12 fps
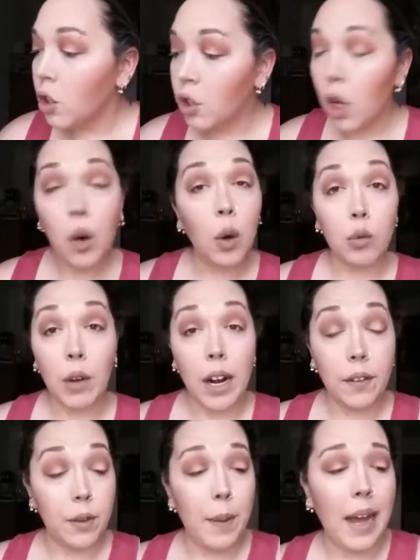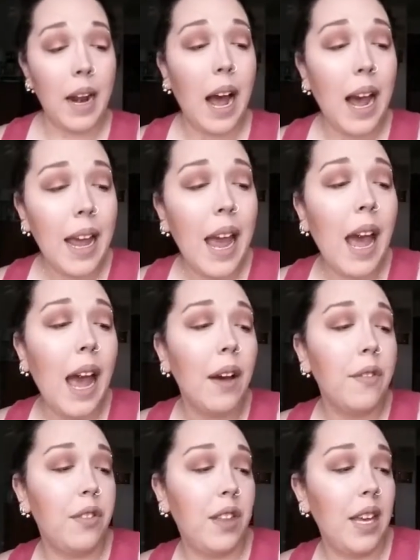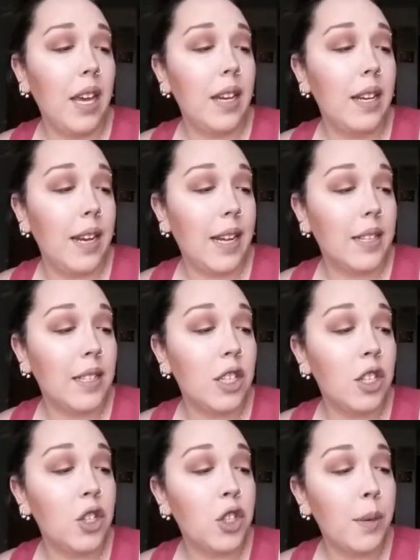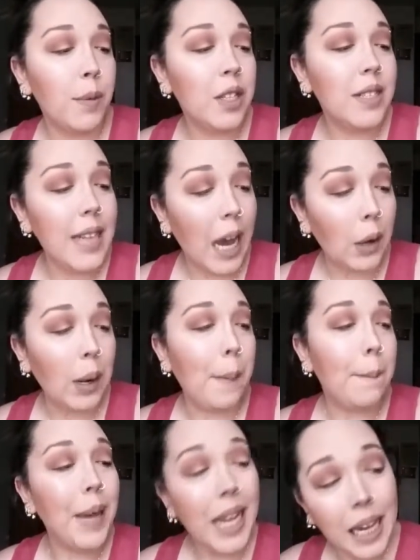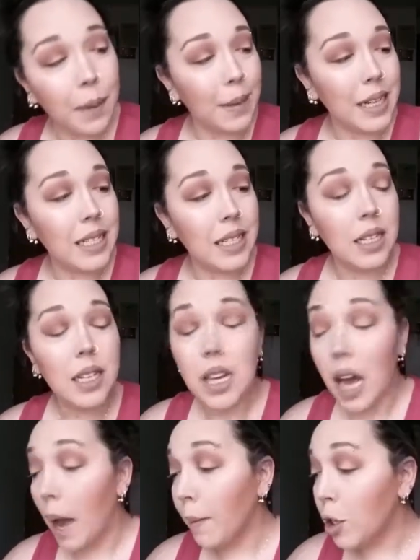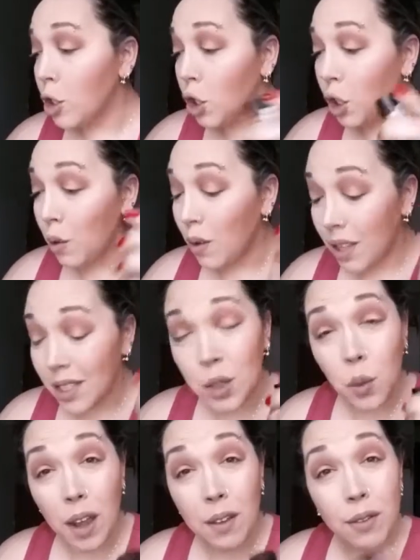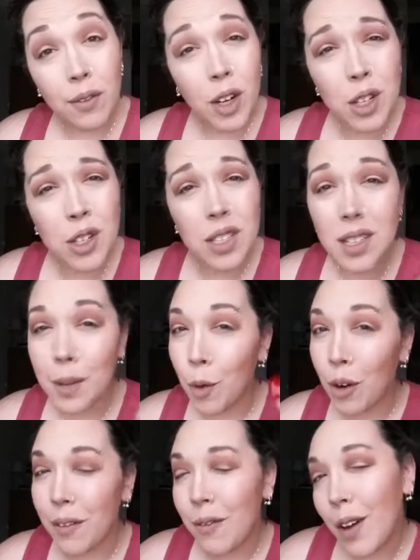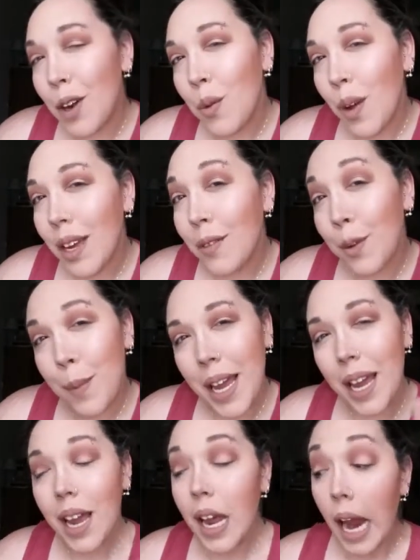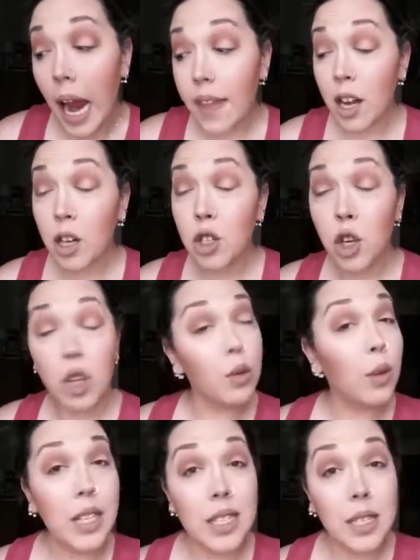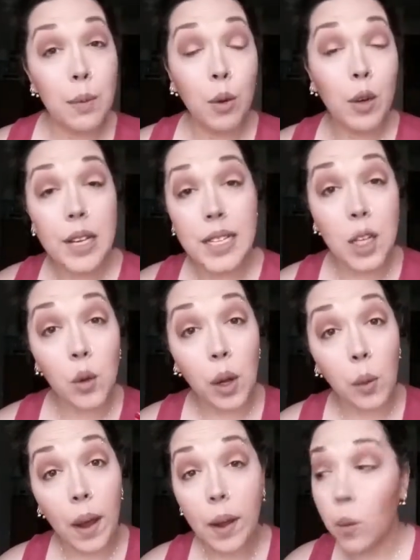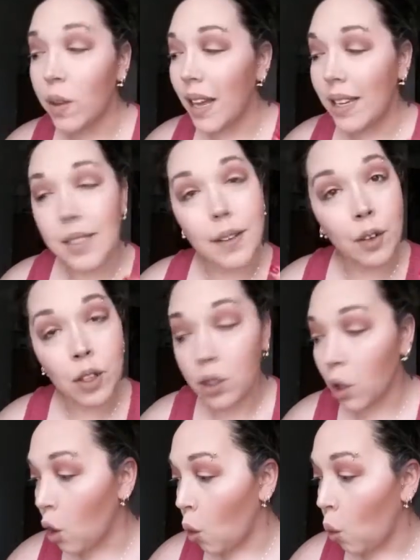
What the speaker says: So right off the bat, I have the NYX Shimmer Down Pigment. I'm going to show you it this way first, the more fun way for me, and then I'll show you the really simple, easy, quick way with a different